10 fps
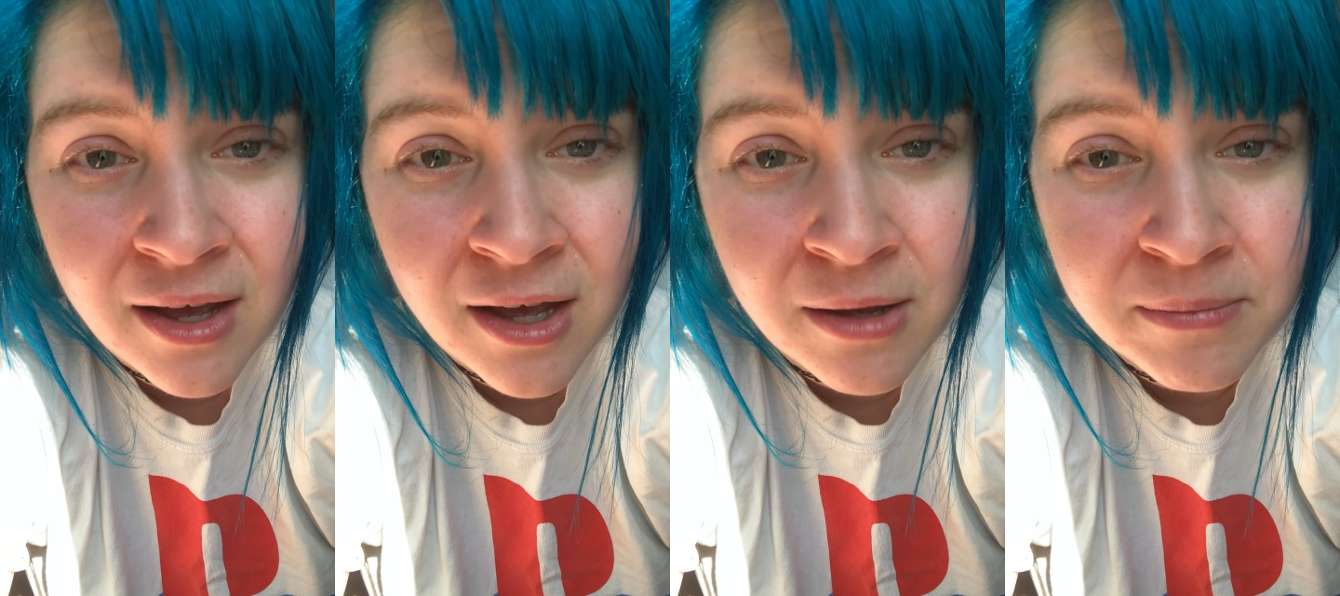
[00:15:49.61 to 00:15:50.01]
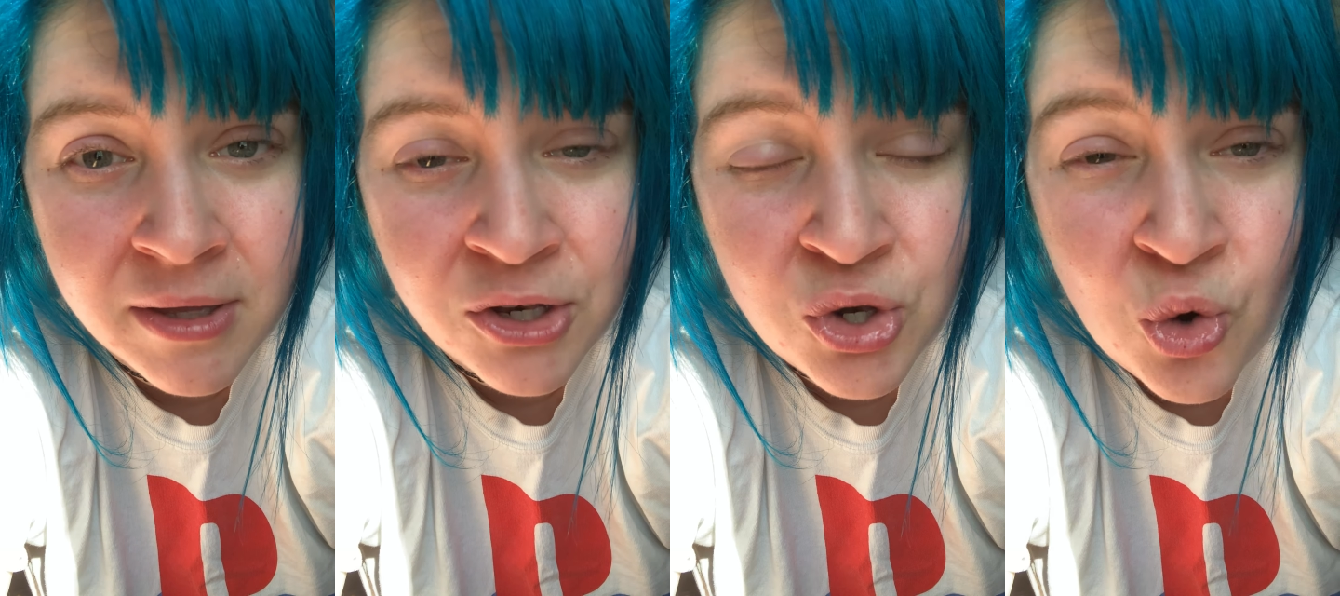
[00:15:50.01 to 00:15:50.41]
Um,
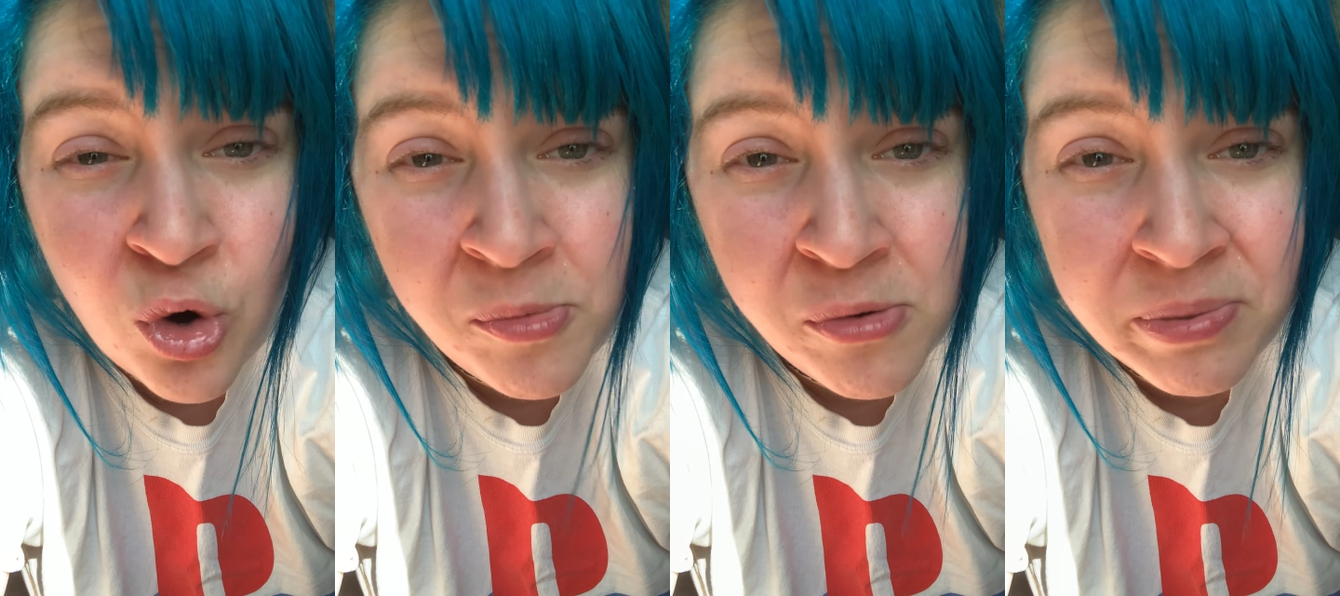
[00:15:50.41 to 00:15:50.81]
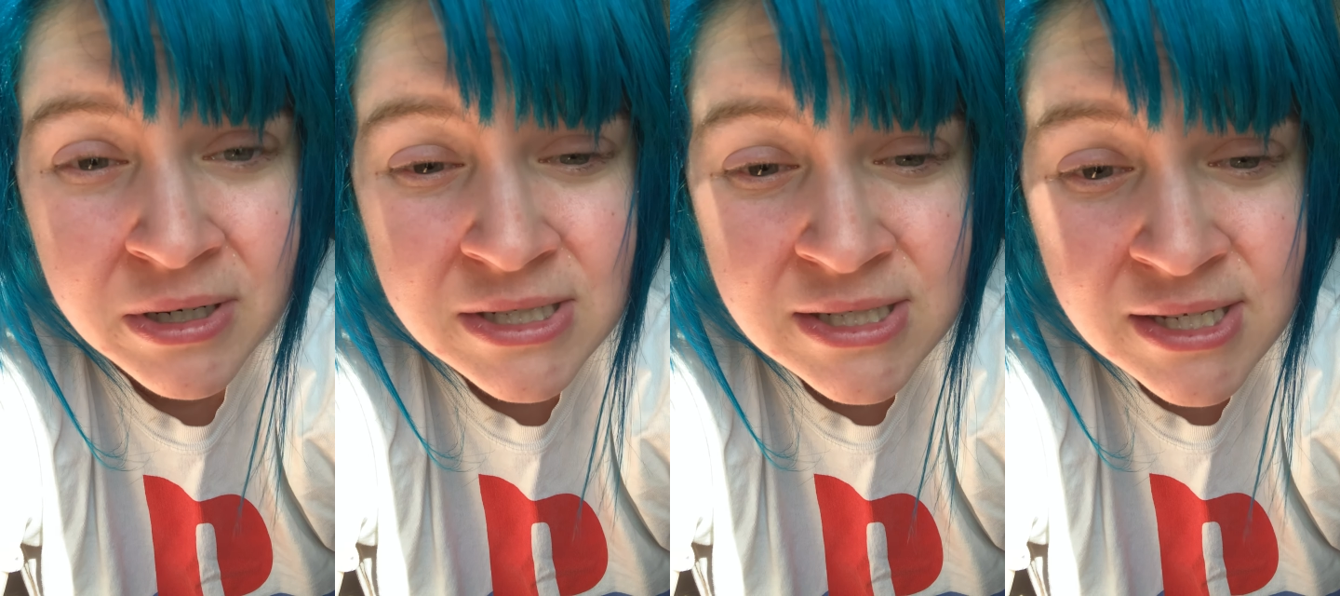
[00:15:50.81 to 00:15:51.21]
a normal
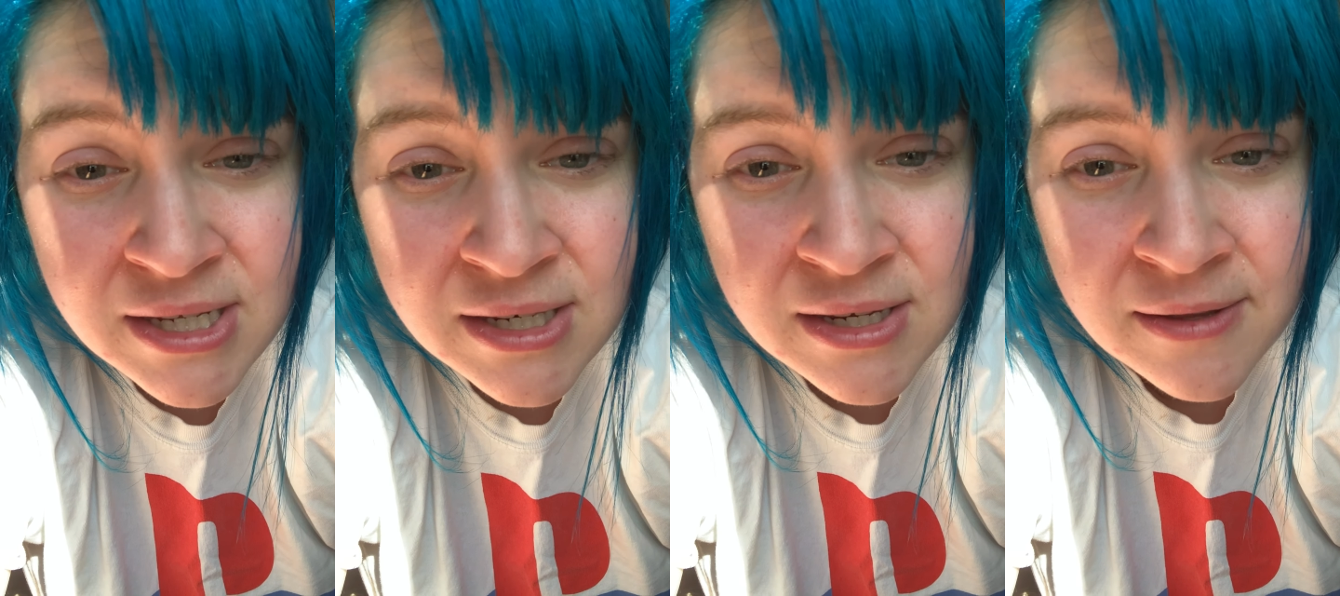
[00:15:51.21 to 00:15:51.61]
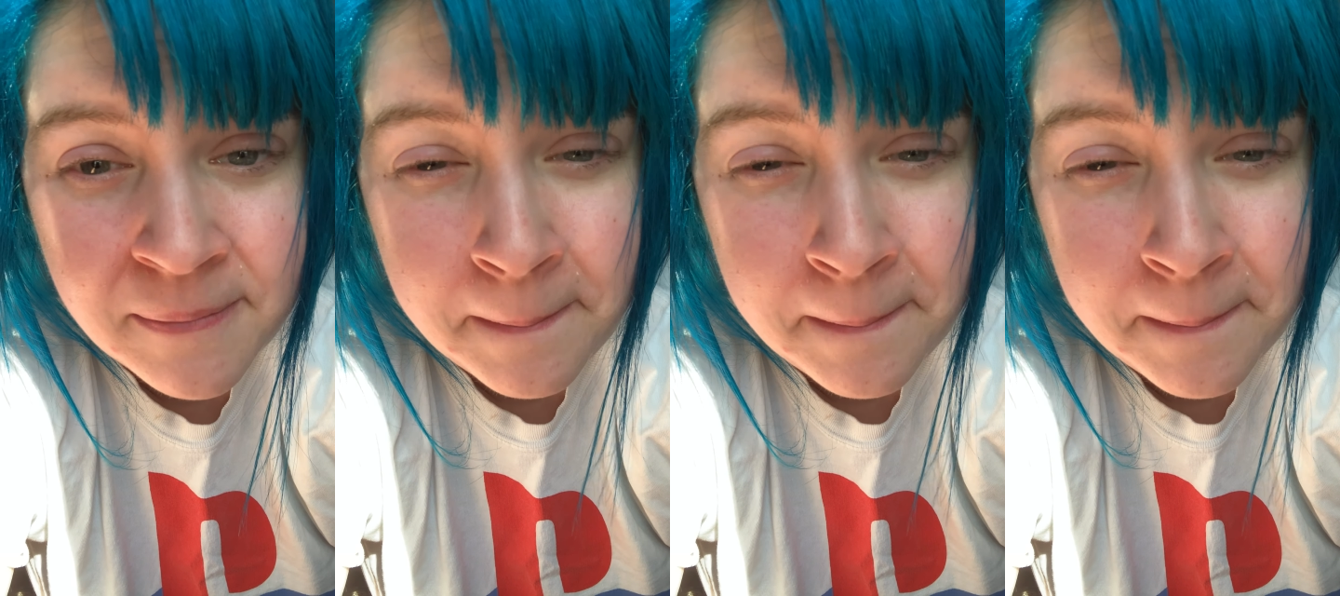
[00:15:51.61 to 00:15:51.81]
person